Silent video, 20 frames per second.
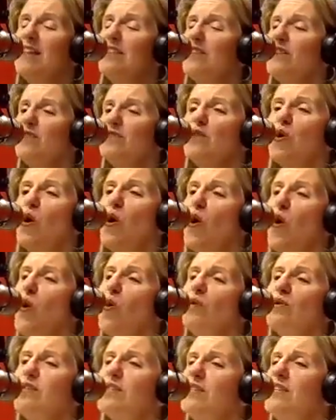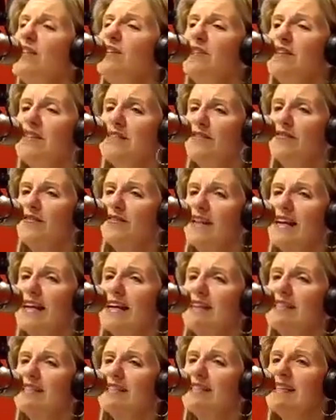There's a whole series of
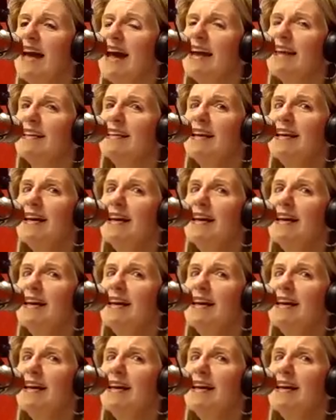things that